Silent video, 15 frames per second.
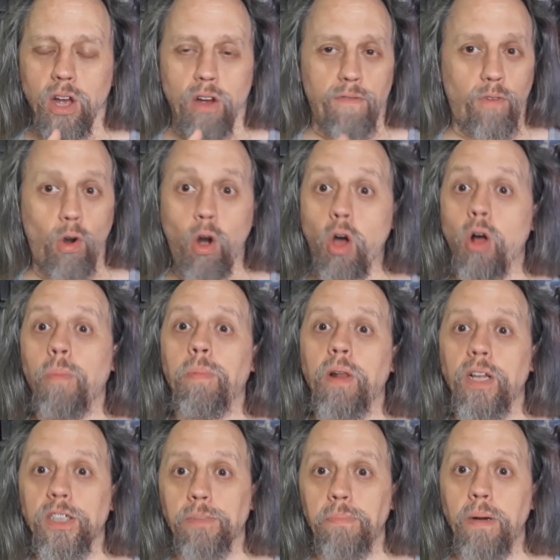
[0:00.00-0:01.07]
for all
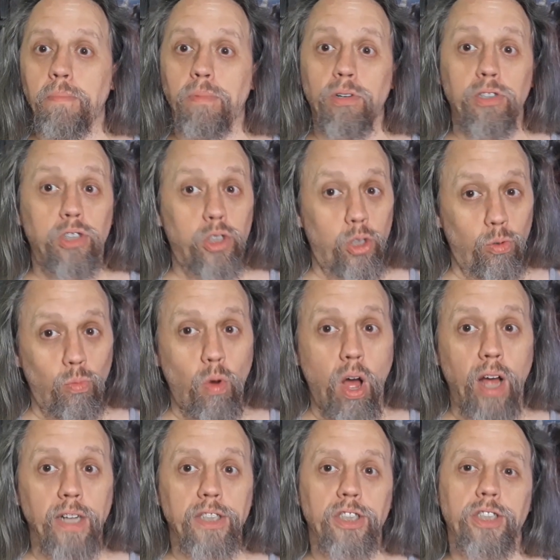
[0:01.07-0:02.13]
Plus members to
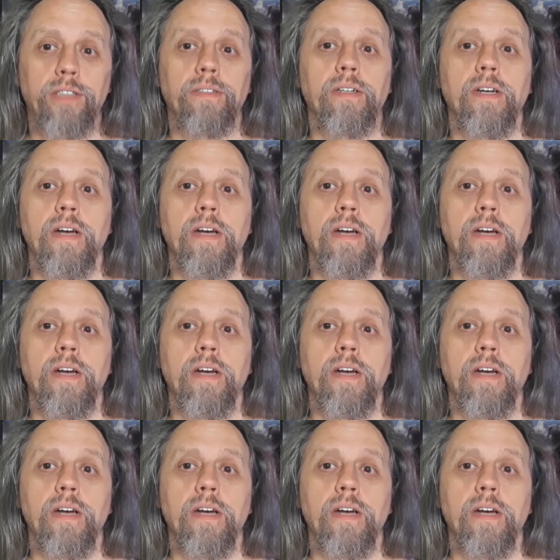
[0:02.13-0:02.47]
watch